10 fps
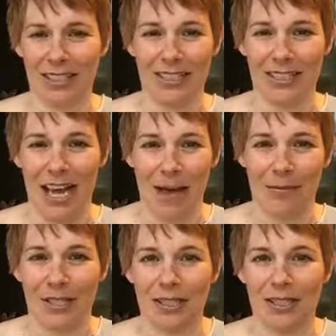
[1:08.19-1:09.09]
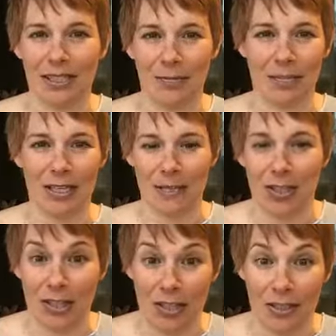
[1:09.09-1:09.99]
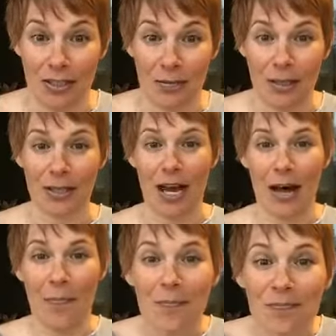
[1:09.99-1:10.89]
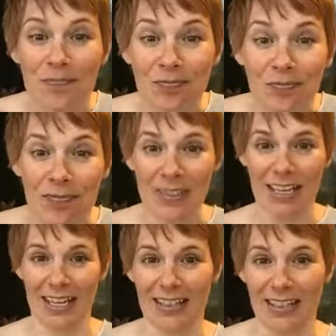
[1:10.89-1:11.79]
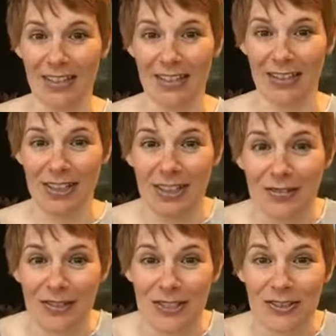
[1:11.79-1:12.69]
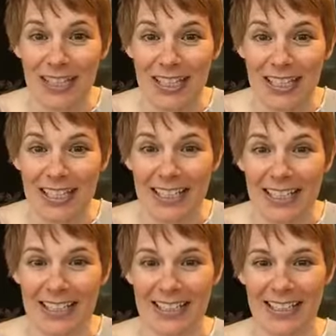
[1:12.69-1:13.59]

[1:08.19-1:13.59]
This app is making me crazy, but um, hello. Thank you for joining in.